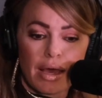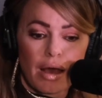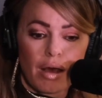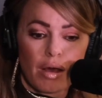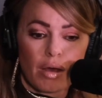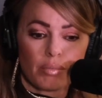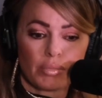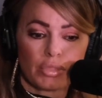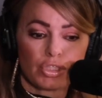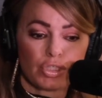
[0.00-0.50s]

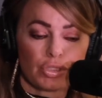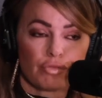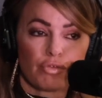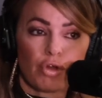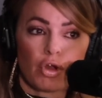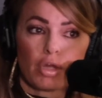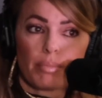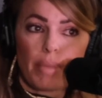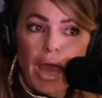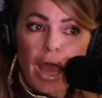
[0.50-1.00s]
But she's
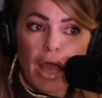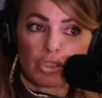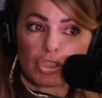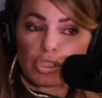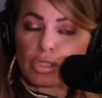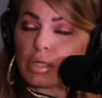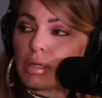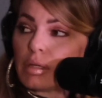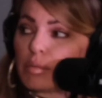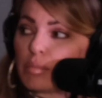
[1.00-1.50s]
very
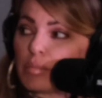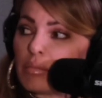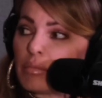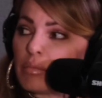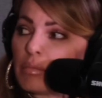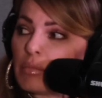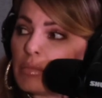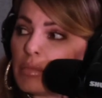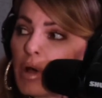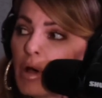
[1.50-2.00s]
passionate
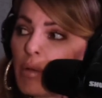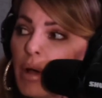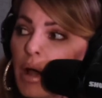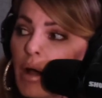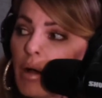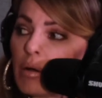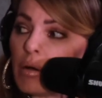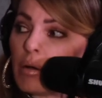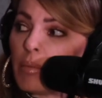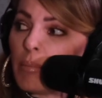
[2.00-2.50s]

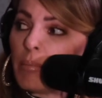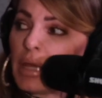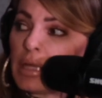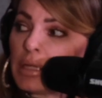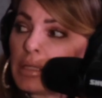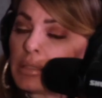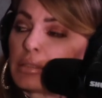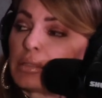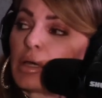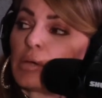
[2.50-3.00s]
about
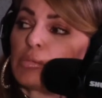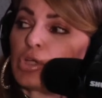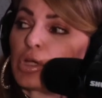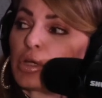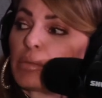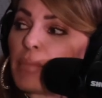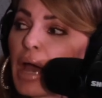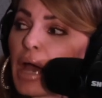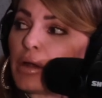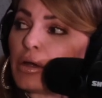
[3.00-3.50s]
many
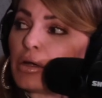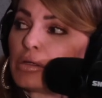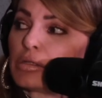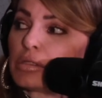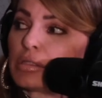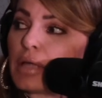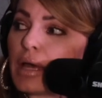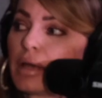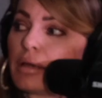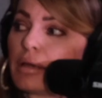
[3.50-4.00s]
subject
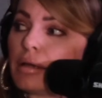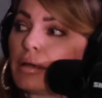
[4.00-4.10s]
matters that